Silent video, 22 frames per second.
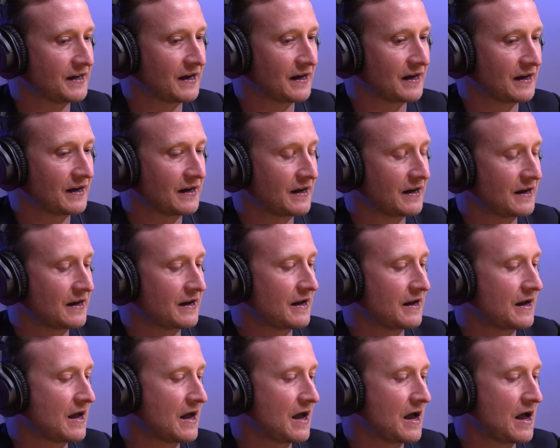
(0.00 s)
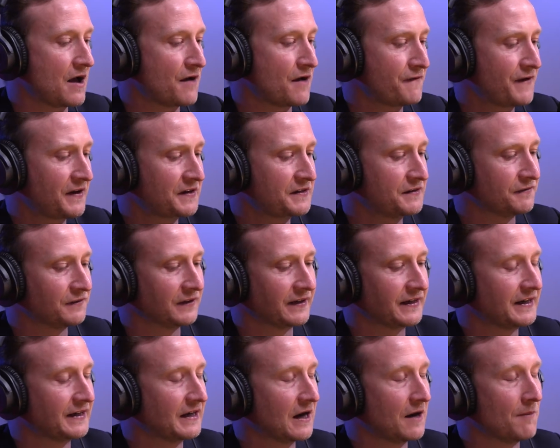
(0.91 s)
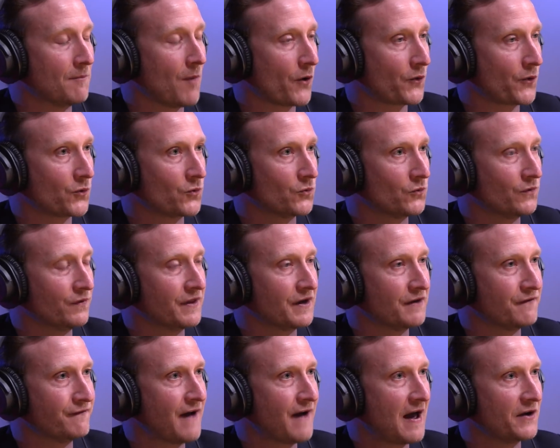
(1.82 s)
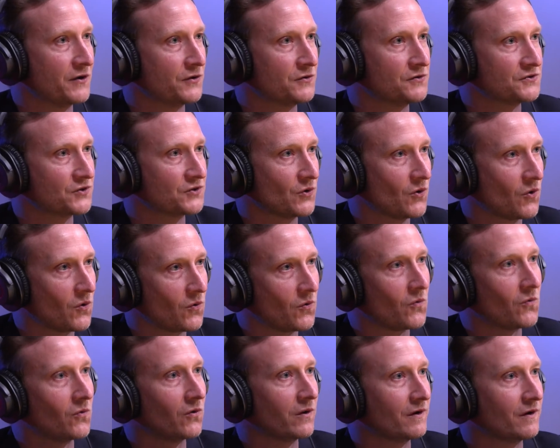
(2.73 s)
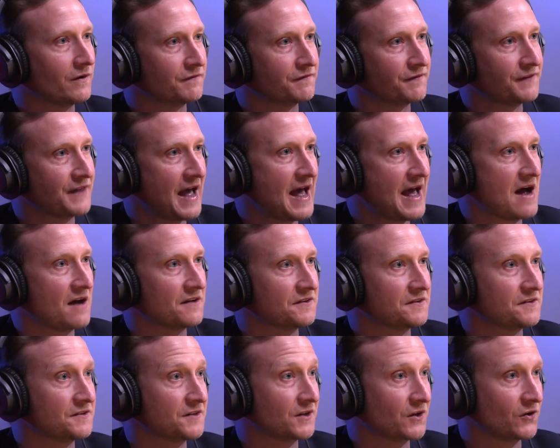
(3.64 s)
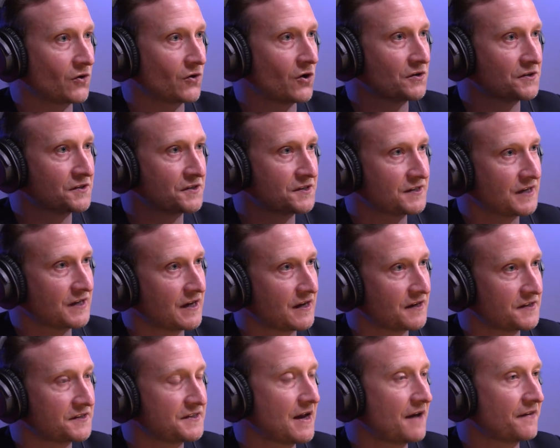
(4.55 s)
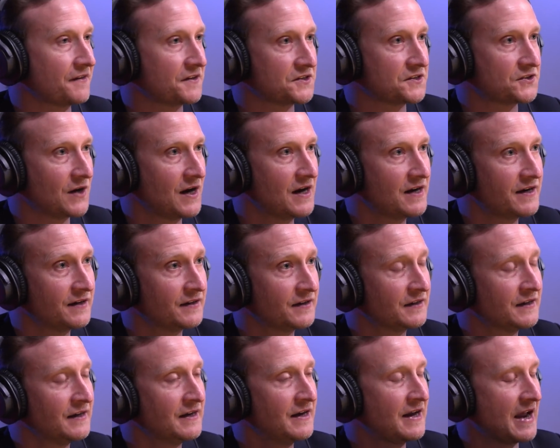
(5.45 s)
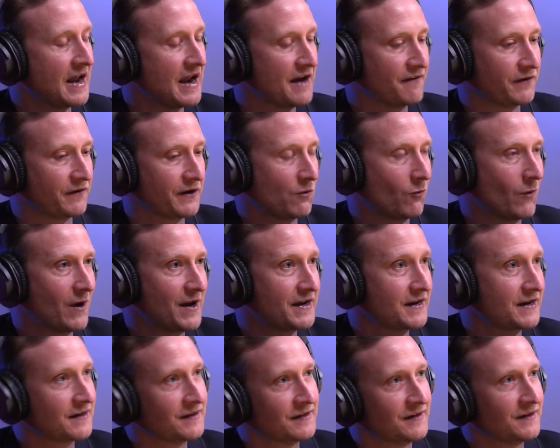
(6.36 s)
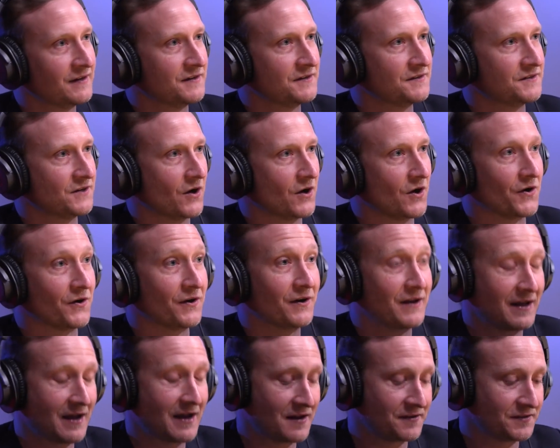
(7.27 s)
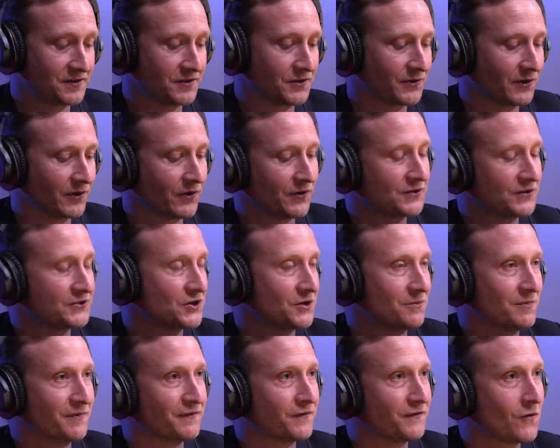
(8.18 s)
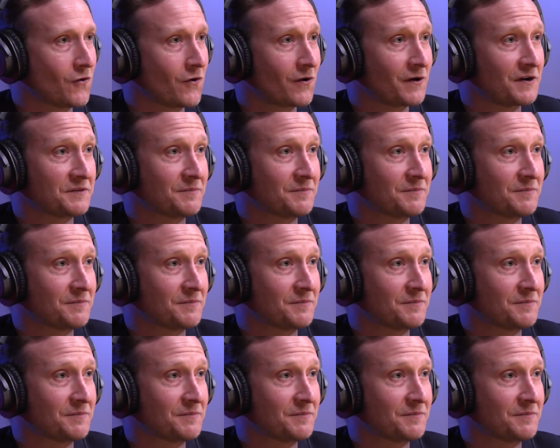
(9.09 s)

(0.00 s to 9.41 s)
uh, uh, uh effectively a model that values all of the houses across uh, South Australia every week. So, as you alluded to before,